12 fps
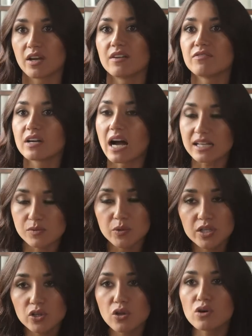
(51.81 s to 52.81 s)
If a guy's
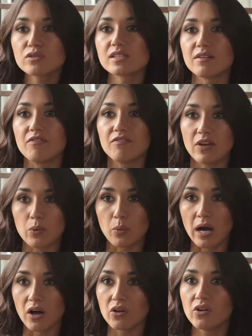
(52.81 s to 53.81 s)
wearing clothes that fit
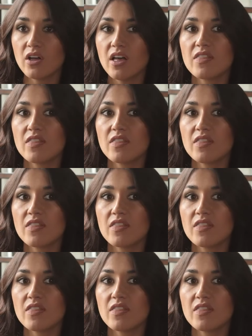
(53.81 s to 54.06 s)
well,